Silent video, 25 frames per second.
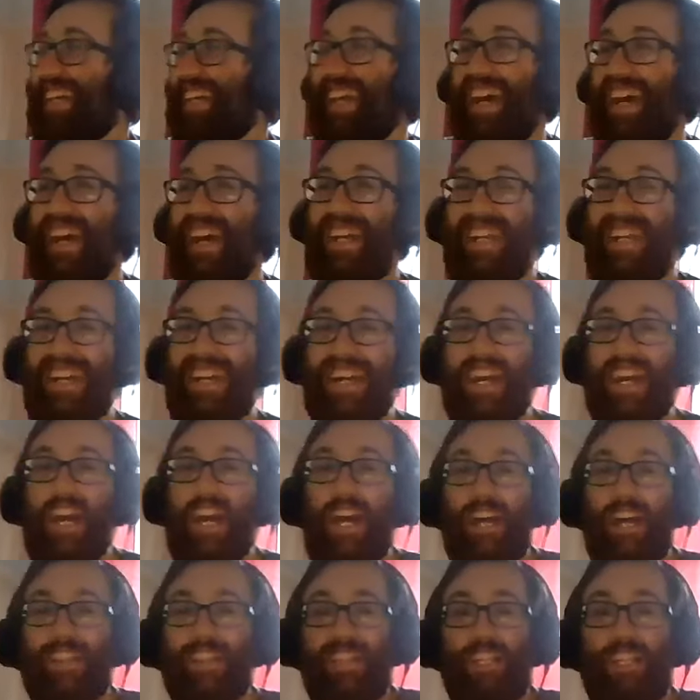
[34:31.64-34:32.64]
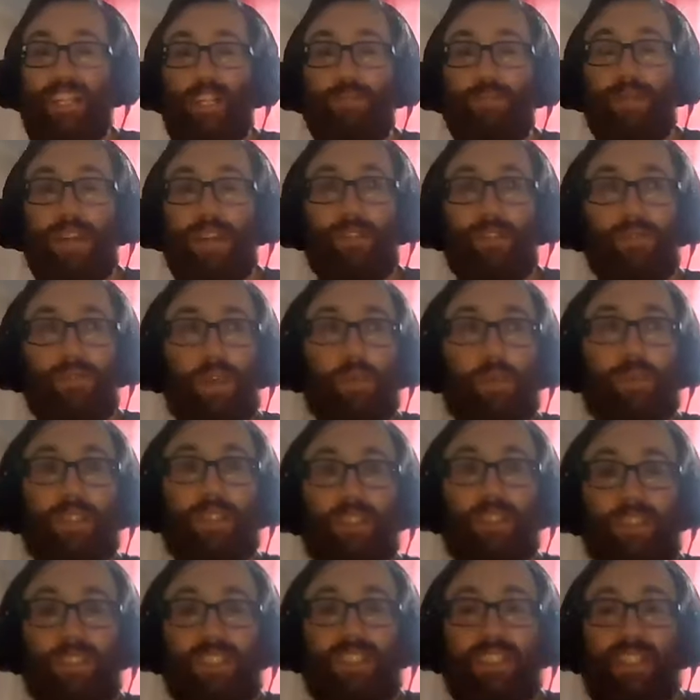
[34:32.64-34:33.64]
I think a bit of
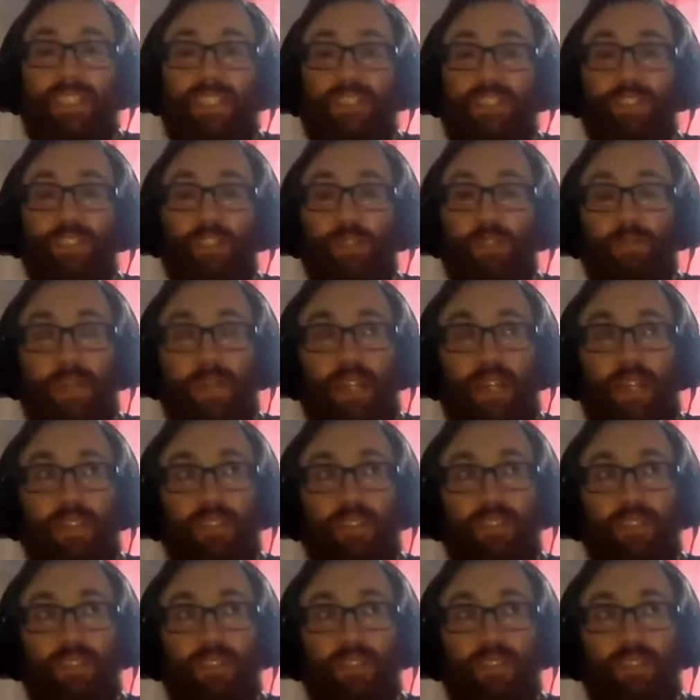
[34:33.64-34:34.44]
Robin Hood needs to come back.